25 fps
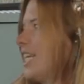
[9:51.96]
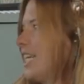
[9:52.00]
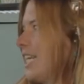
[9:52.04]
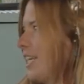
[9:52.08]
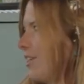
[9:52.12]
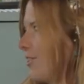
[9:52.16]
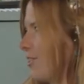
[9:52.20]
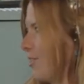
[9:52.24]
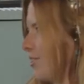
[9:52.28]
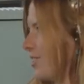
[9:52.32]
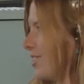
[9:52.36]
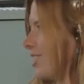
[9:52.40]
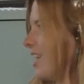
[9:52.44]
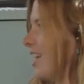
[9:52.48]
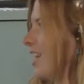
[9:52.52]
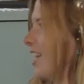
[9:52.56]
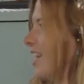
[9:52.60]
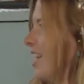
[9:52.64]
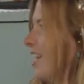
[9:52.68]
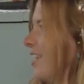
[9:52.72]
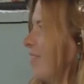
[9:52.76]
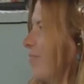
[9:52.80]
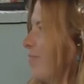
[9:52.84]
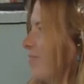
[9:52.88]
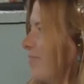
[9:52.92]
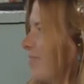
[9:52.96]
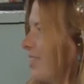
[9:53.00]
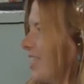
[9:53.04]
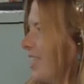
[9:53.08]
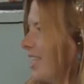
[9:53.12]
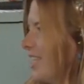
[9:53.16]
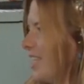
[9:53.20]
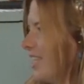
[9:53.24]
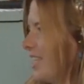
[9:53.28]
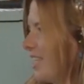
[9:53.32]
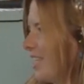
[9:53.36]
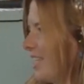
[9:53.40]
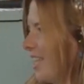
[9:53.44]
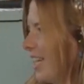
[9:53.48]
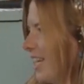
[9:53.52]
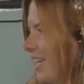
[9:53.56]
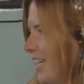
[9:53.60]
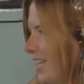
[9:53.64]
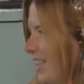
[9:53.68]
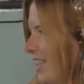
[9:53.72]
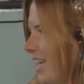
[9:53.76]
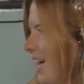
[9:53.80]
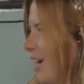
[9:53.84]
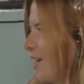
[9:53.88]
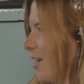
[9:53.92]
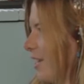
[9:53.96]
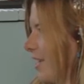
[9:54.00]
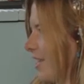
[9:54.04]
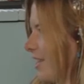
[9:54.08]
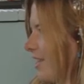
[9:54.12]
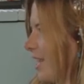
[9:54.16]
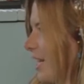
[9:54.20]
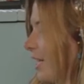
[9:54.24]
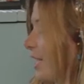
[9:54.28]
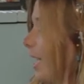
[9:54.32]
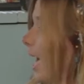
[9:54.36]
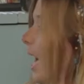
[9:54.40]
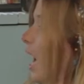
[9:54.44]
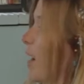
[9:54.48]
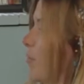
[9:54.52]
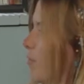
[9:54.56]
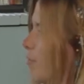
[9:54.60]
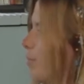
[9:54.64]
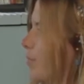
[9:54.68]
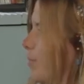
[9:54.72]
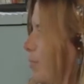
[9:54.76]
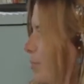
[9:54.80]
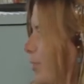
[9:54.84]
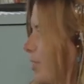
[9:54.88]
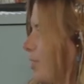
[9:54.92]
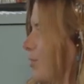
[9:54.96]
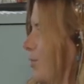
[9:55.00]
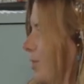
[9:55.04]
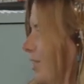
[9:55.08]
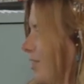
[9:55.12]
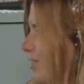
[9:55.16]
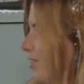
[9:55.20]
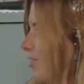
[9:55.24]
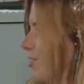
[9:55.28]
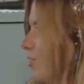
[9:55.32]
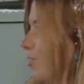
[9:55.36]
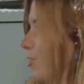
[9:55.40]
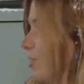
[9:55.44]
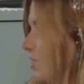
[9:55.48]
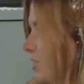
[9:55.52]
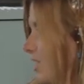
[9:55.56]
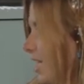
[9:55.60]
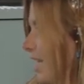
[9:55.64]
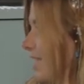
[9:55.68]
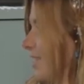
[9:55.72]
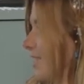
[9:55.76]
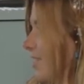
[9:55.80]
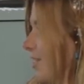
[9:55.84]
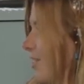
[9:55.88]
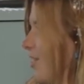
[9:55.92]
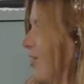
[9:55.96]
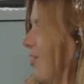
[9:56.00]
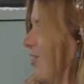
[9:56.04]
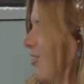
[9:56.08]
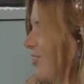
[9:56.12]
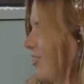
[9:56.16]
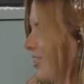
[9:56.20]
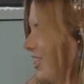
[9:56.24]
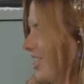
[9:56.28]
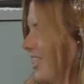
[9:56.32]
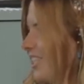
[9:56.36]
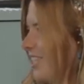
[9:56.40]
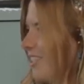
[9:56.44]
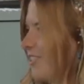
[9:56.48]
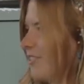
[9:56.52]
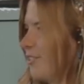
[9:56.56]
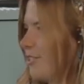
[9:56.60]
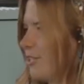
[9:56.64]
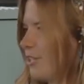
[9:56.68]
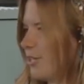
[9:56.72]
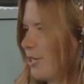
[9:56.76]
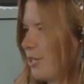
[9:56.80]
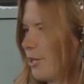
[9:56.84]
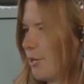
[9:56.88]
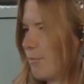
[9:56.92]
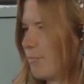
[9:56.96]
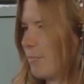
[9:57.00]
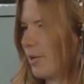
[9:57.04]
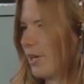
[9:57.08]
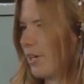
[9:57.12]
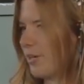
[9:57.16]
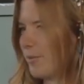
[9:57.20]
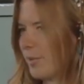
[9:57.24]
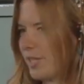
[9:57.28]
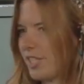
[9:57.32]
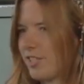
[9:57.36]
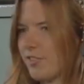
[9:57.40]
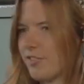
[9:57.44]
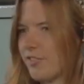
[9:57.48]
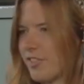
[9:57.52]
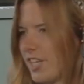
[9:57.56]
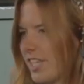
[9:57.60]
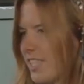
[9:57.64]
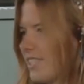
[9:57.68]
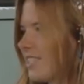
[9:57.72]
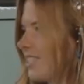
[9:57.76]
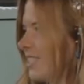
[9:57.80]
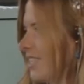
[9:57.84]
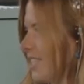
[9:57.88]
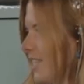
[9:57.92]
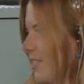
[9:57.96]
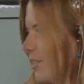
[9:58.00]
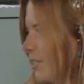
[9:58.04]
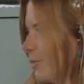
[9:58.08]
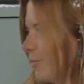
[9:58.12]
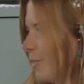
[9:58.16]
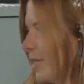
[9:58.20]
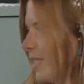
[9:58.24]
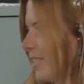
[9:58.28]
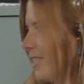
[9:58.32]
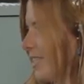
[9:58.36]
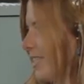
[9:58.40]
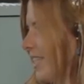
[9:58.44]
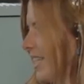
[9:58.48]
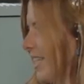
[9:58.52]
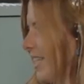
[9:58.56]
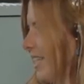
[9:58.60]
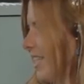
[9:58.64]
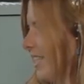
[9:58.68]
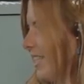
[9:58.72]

long time, like that the gap between the thoughts gets a lot longer. But when you first sit down to meditate,